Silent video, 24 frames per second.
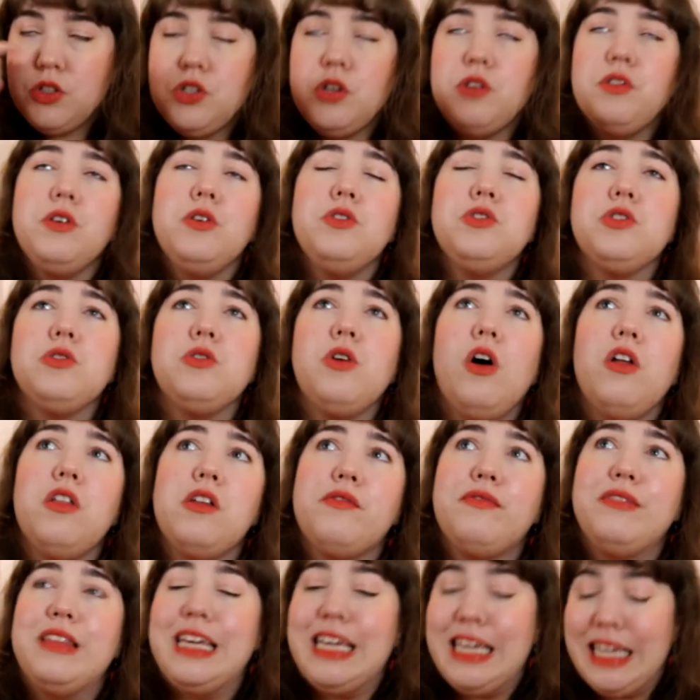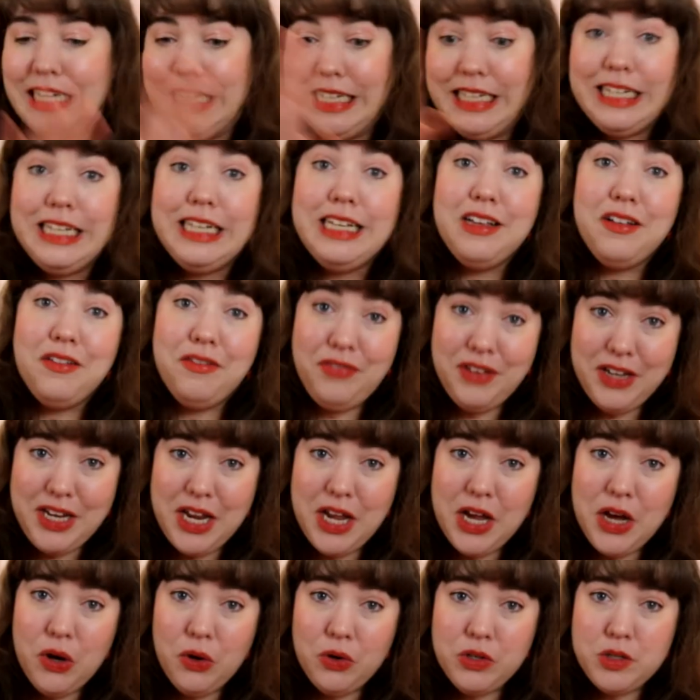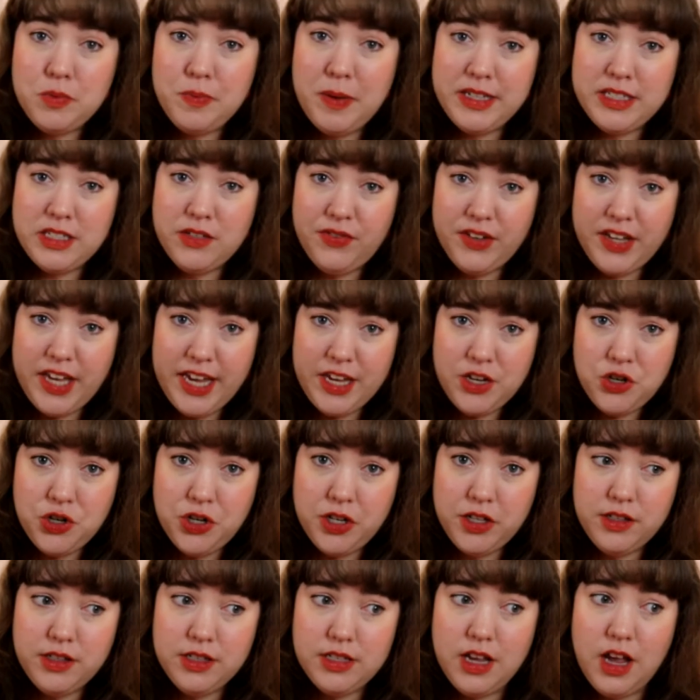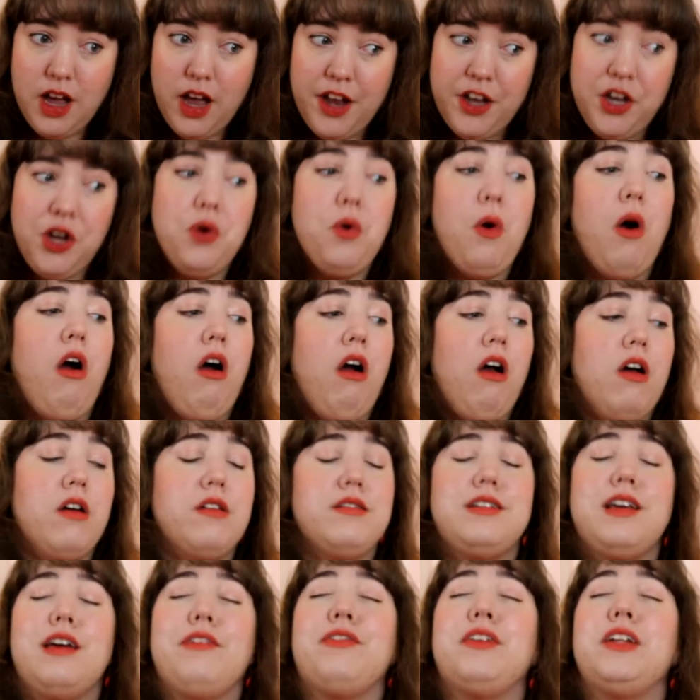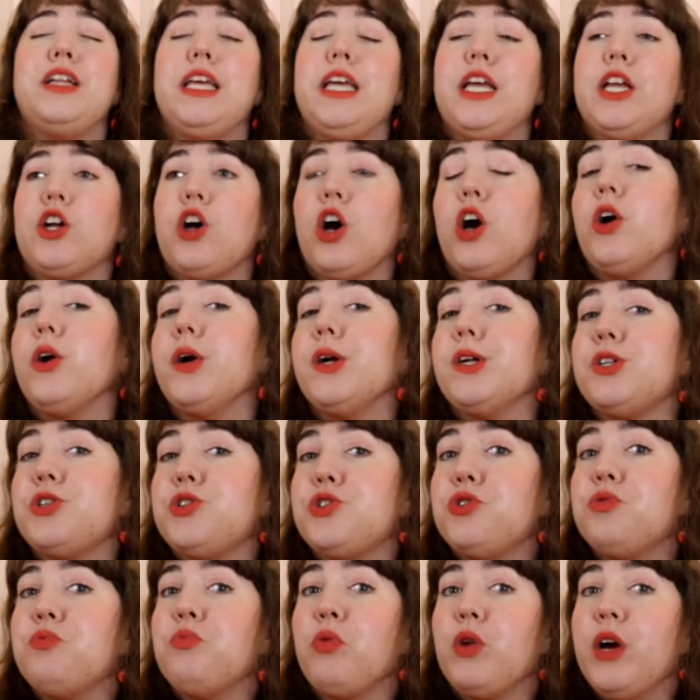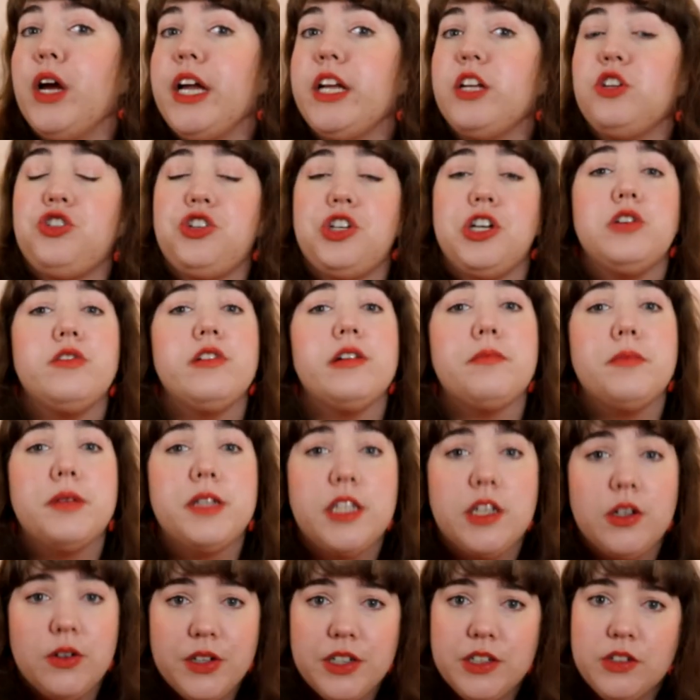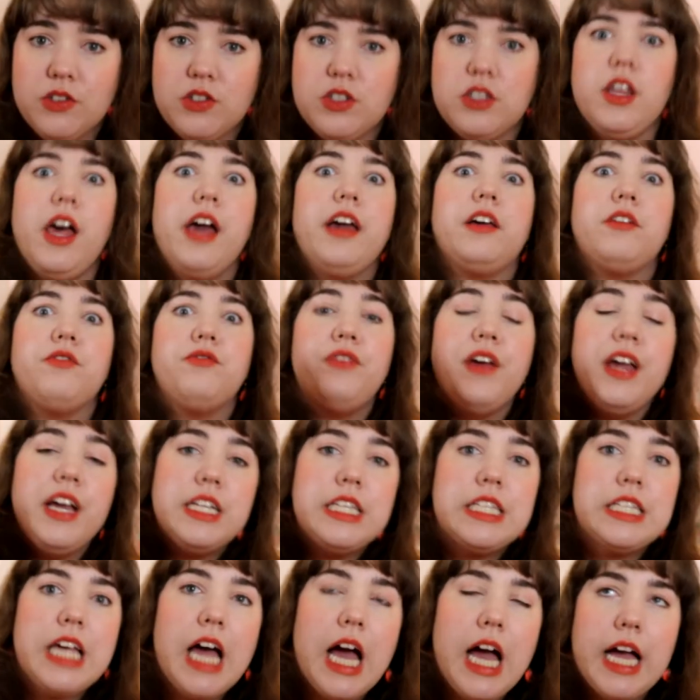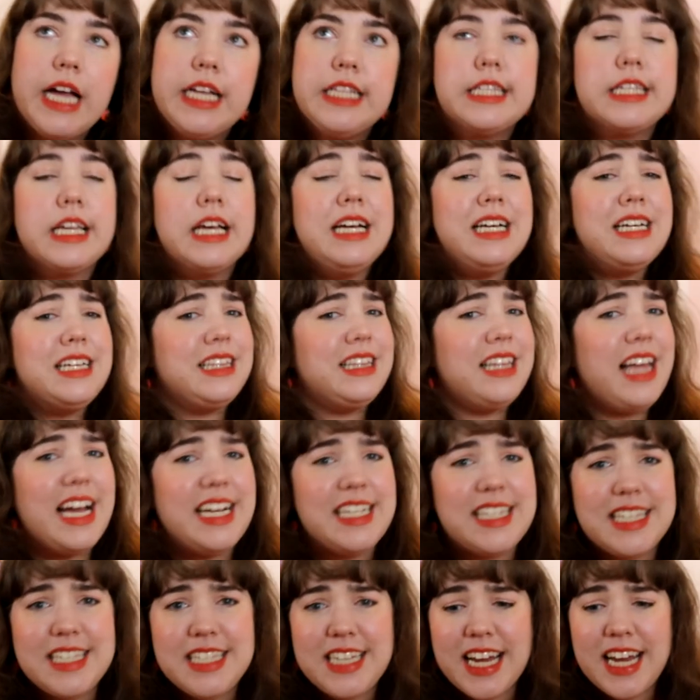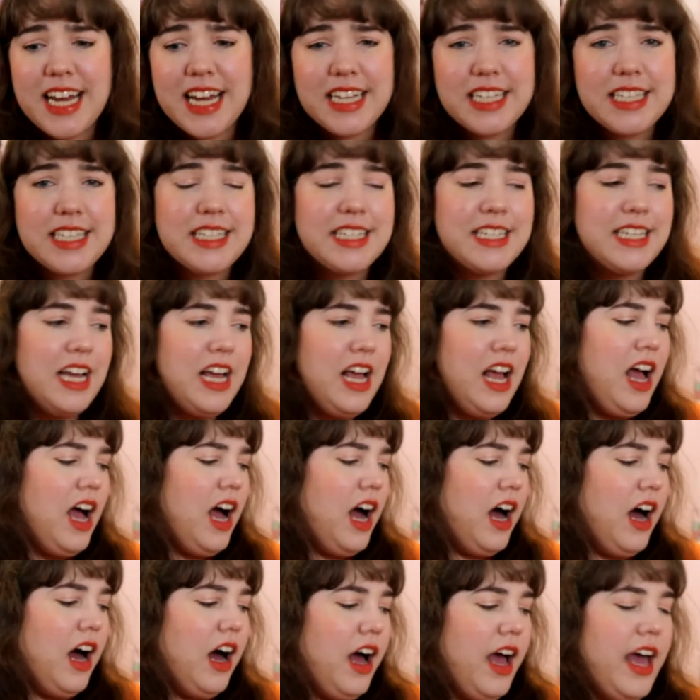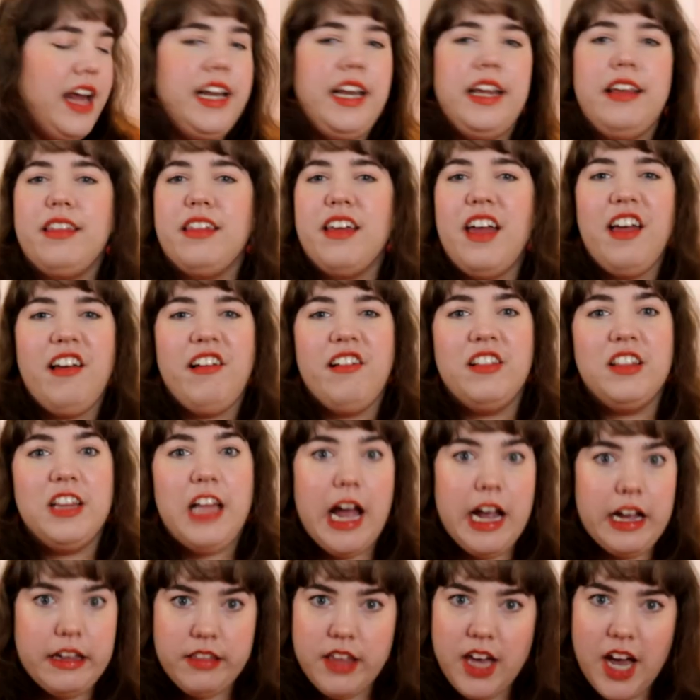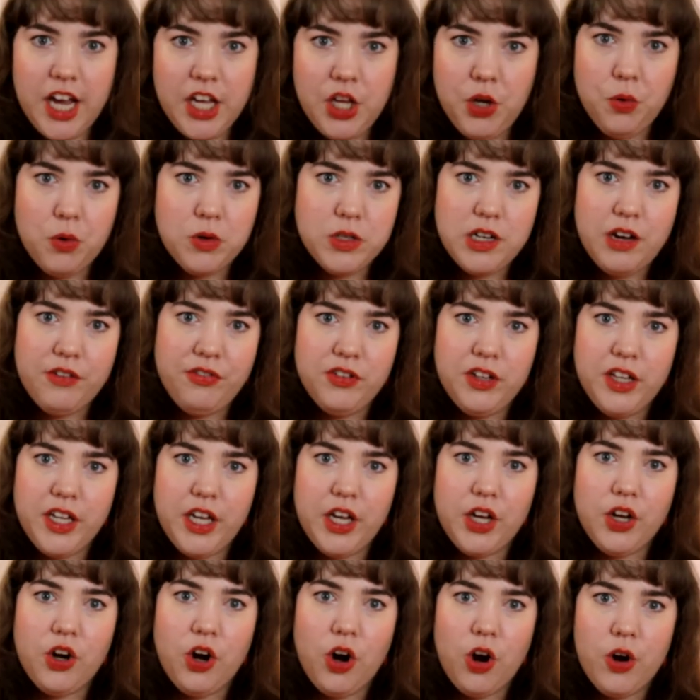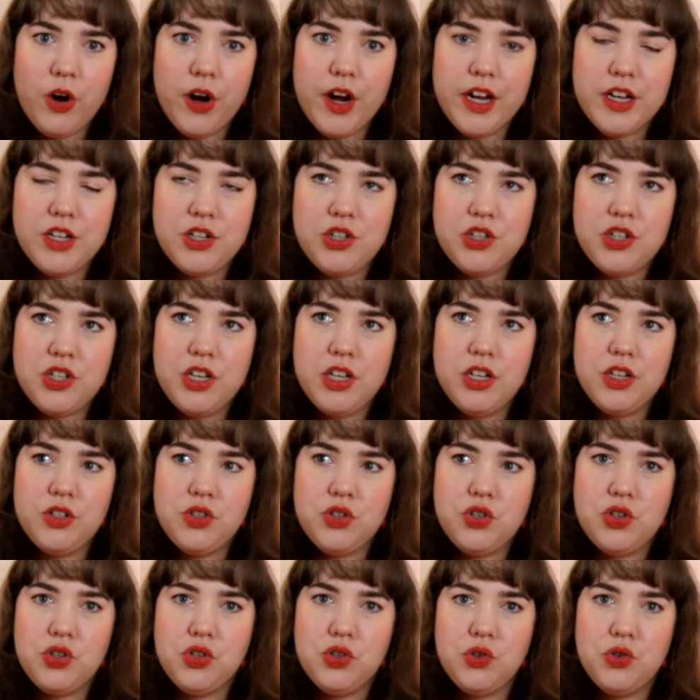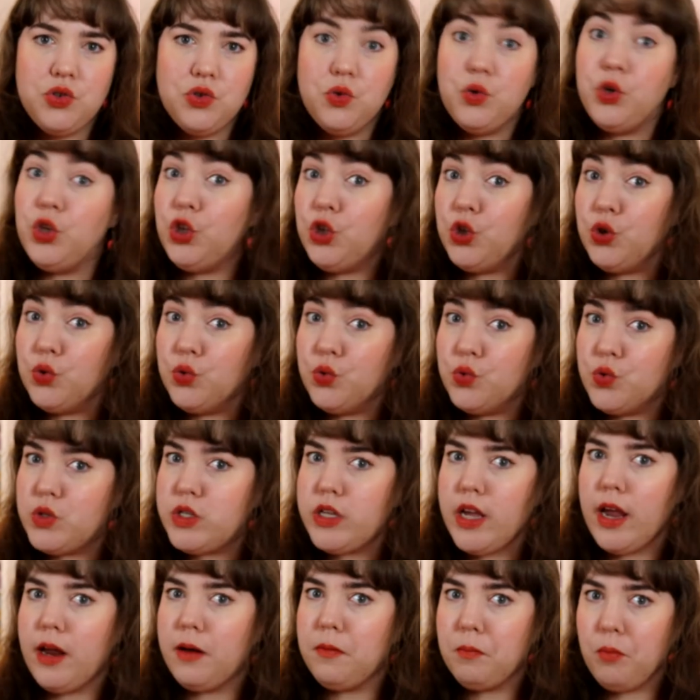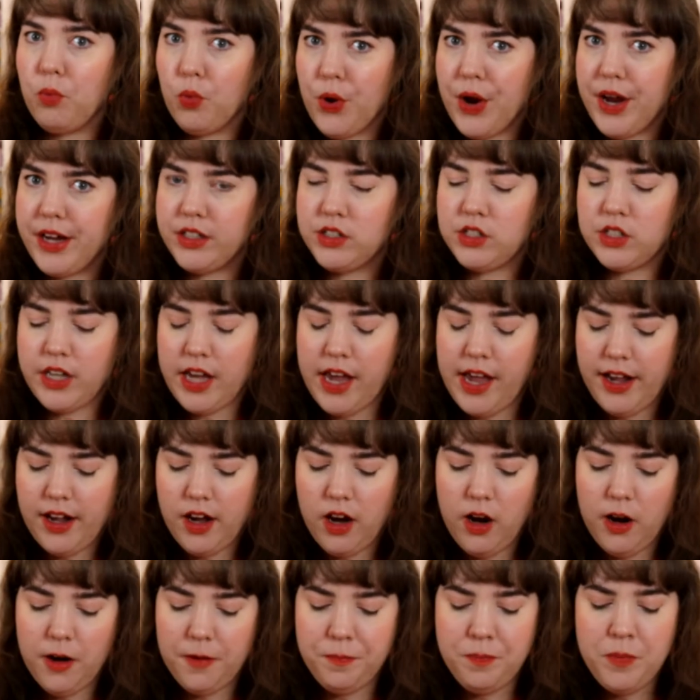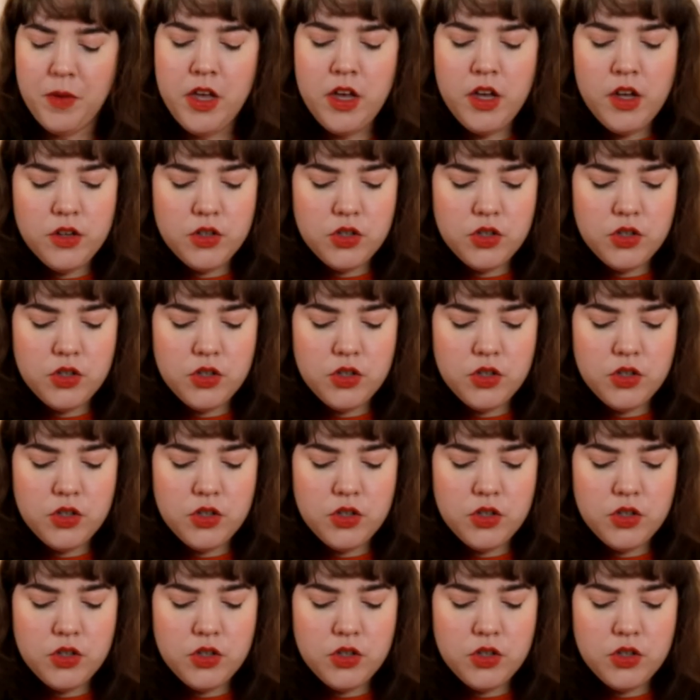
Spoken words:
So those are all of the video specifications. And you are definitely encouraged to bring cheering materials like fan signs, light sticks, anything like that. You are definitely encouraged to use and bring to Kcon.